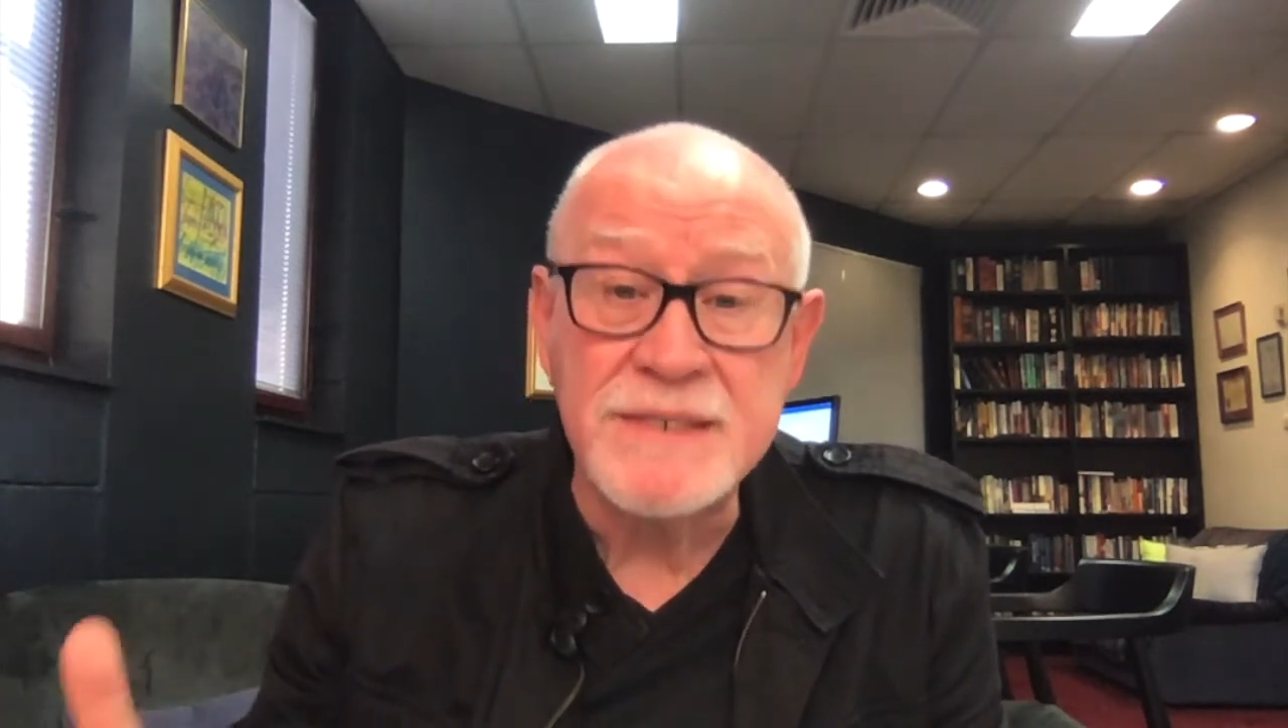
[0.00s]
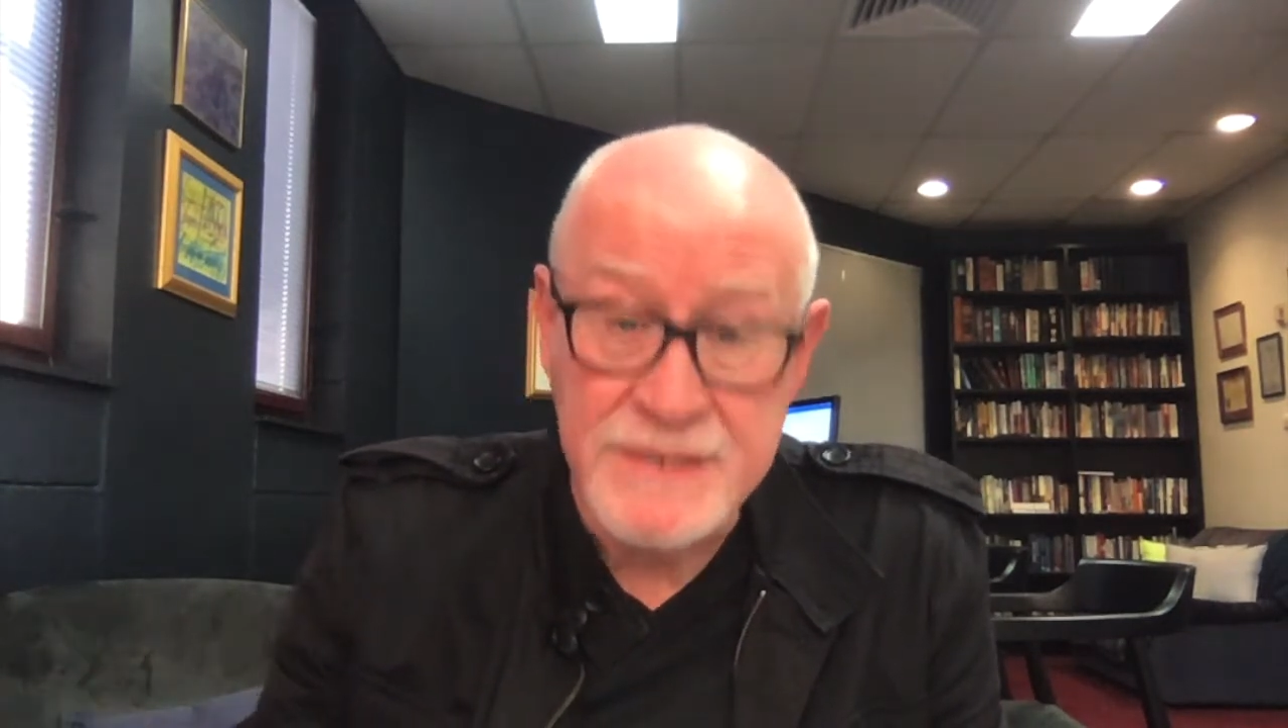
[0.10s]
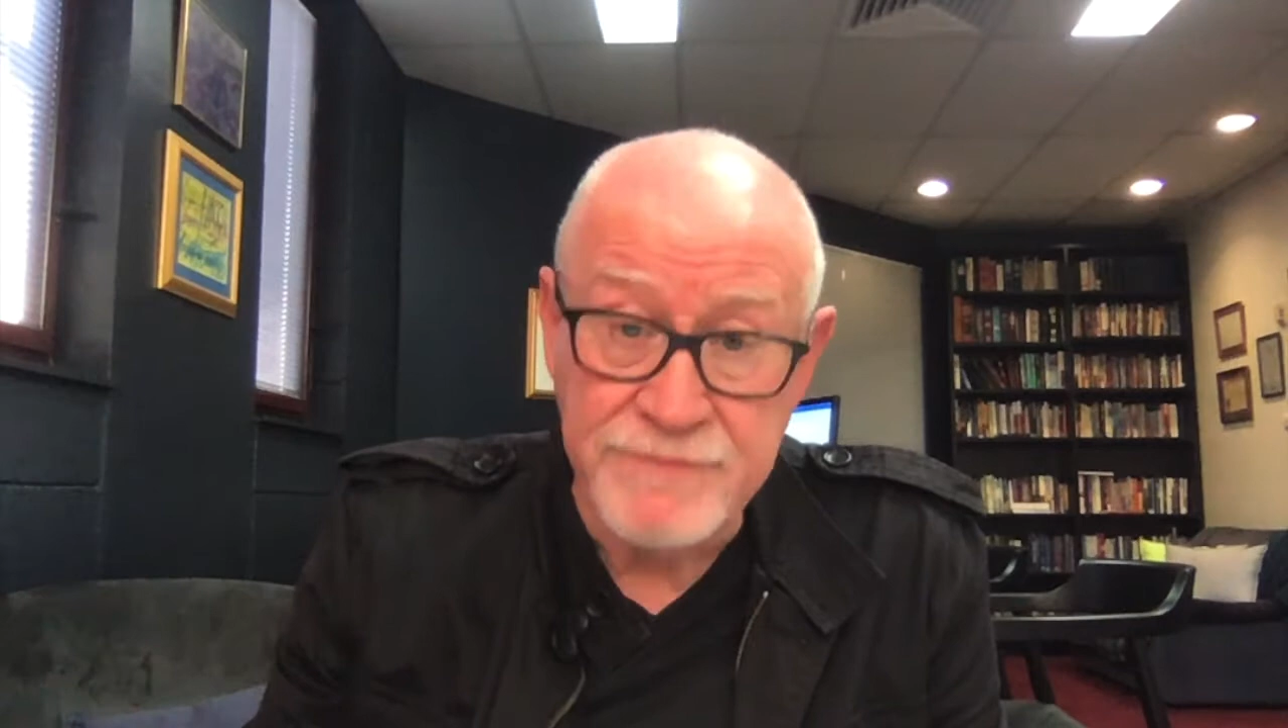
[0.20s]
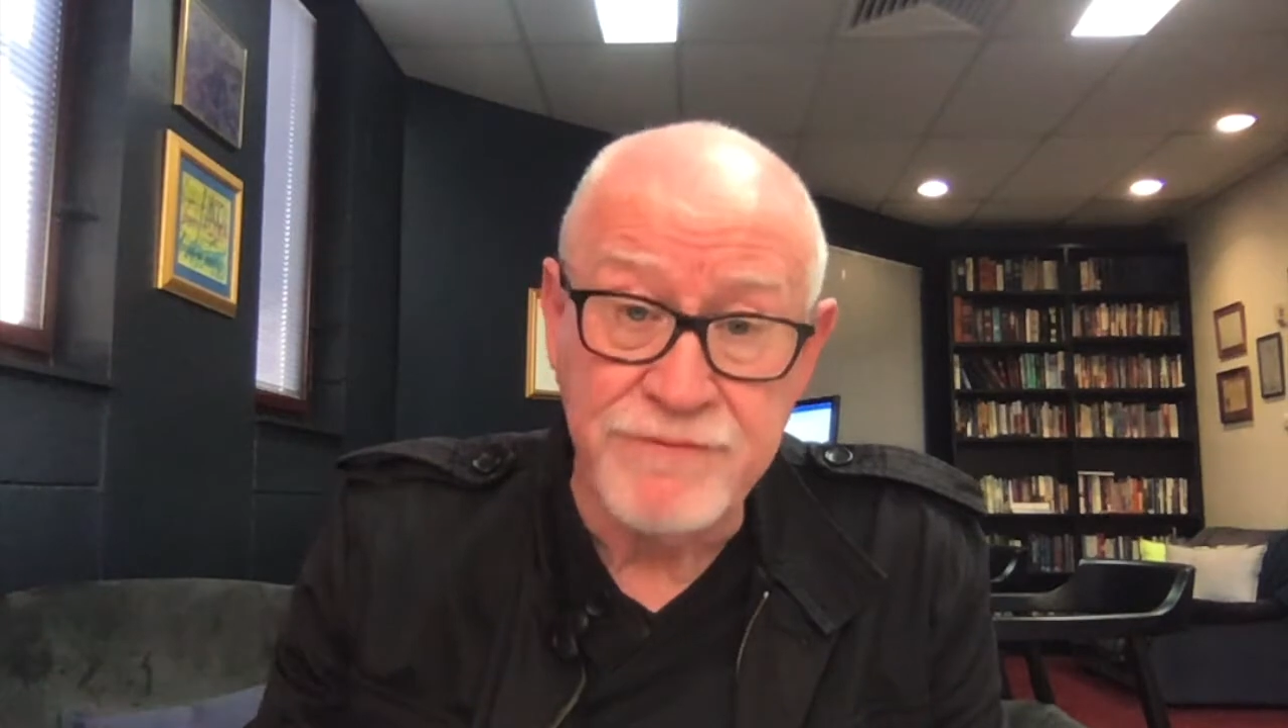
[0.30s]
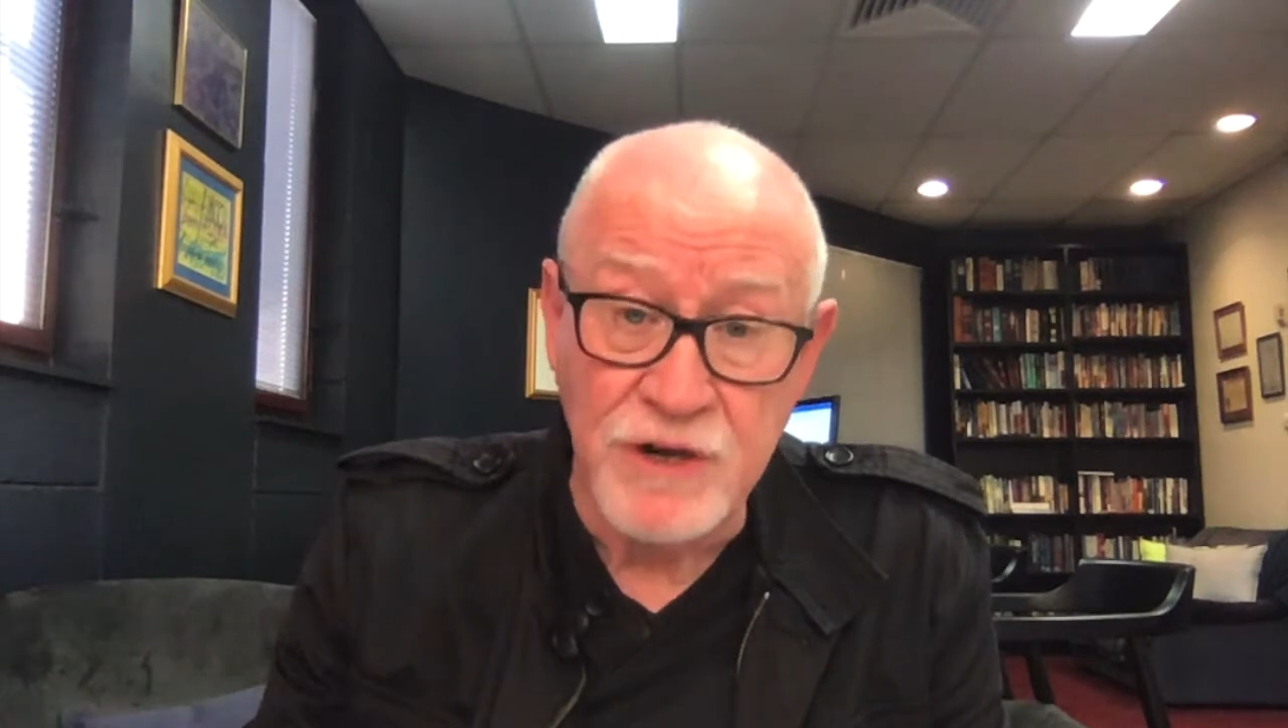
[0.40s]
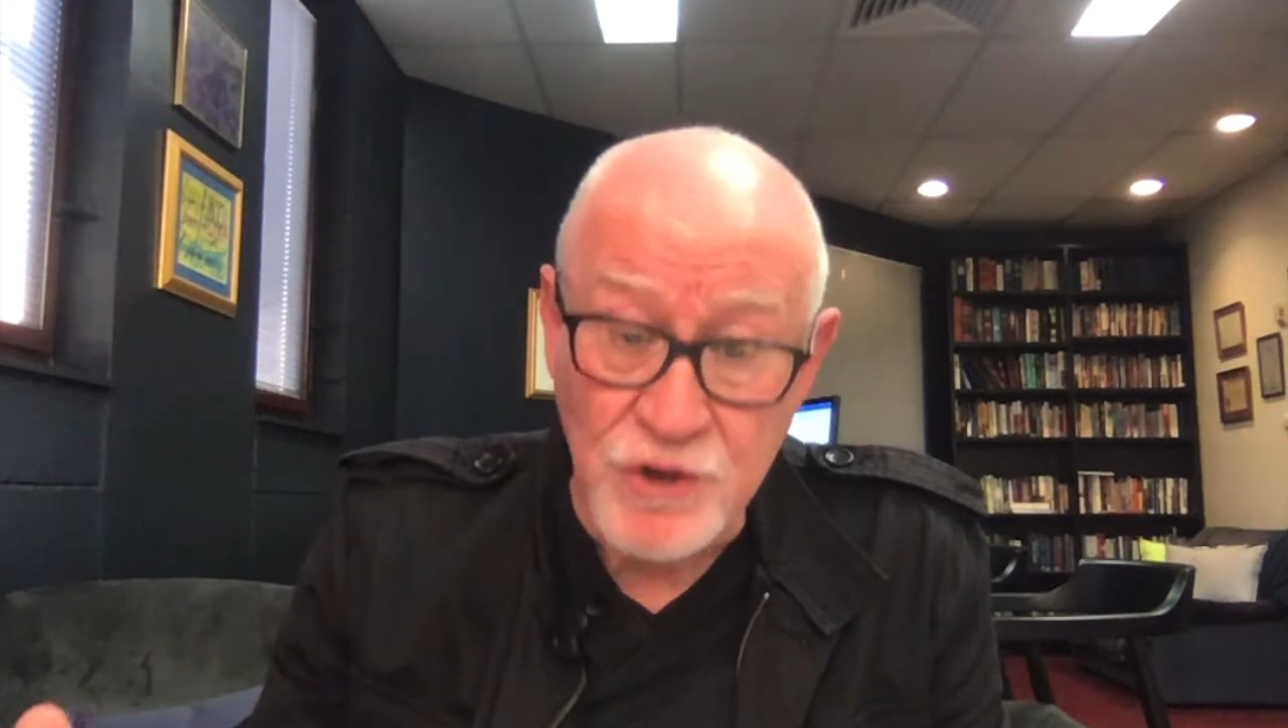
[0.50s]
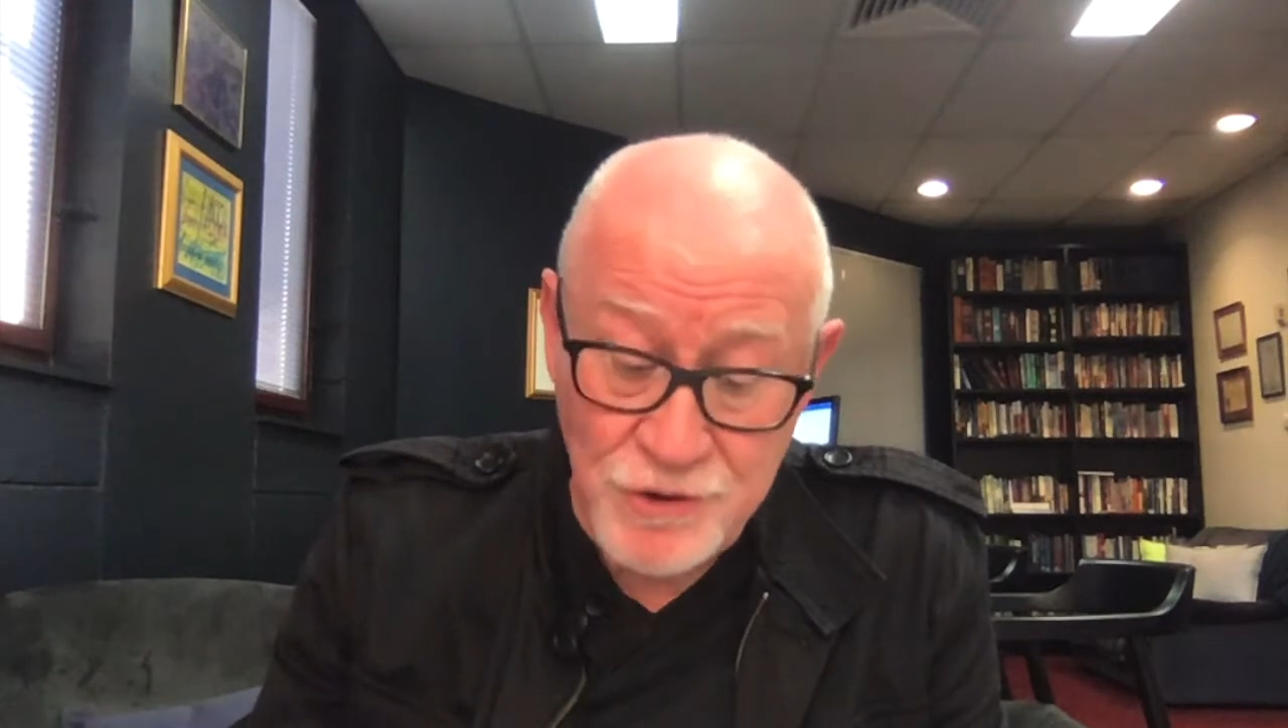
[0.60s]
different,